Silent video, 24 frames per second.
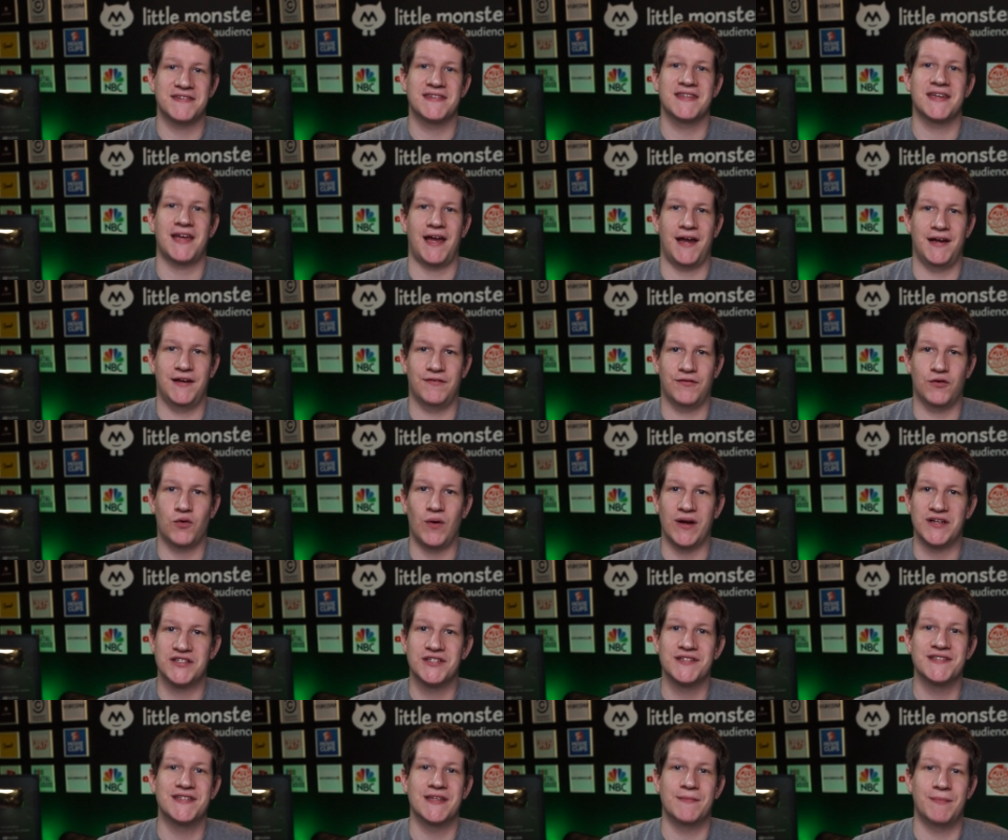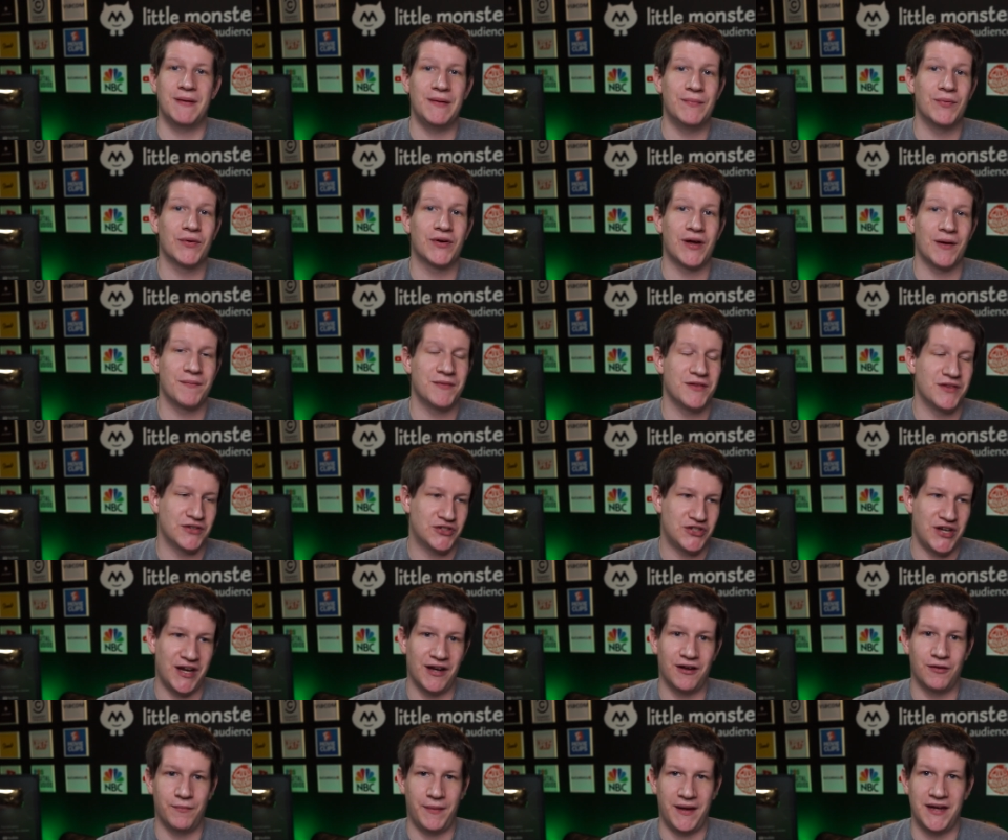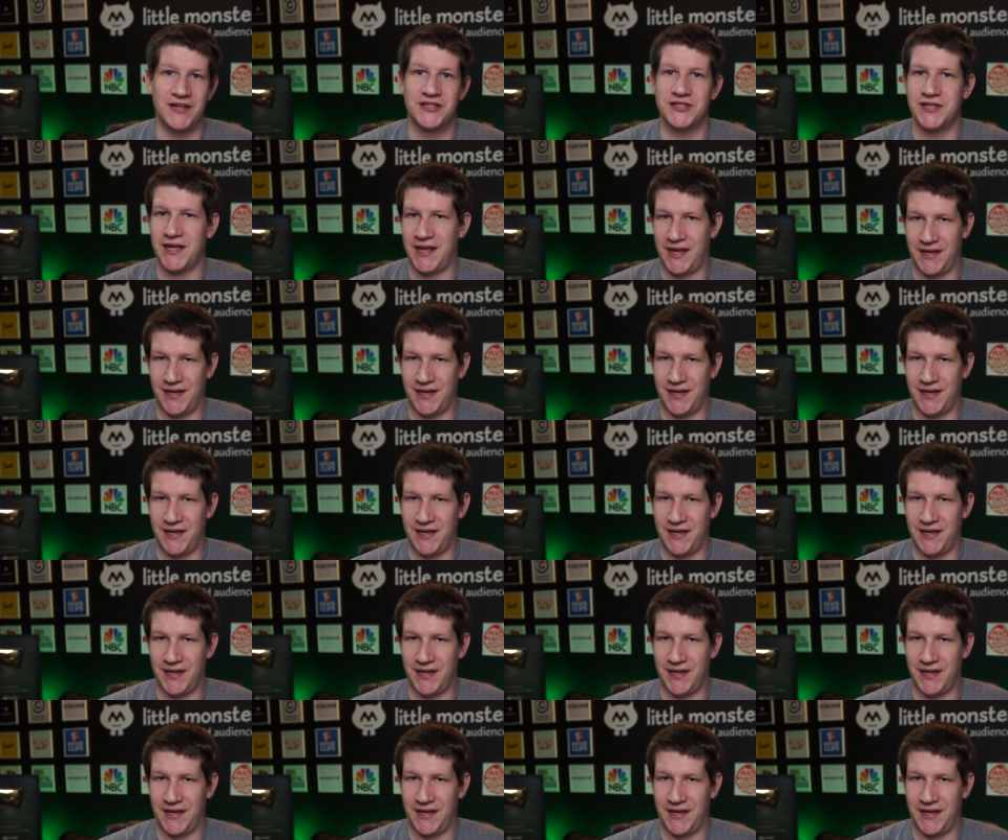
the kind of questions that people come to the channel page to